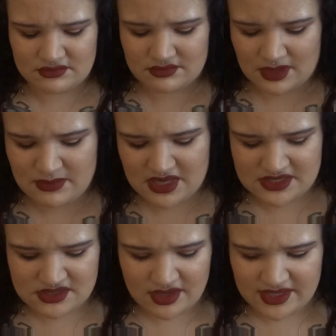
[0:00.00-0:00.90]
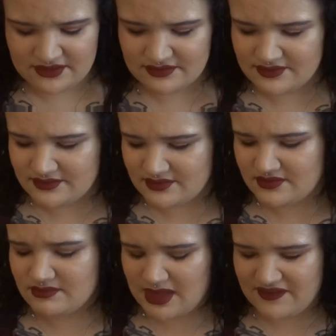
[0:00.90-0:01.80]
I mean, it's not
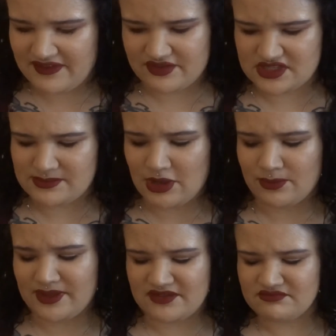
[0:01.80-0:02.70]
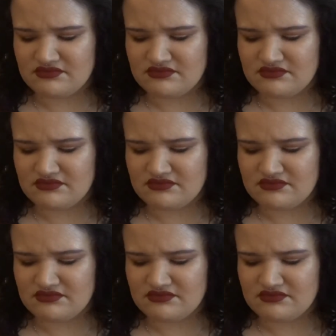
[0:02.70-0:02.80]
my favorite smell, but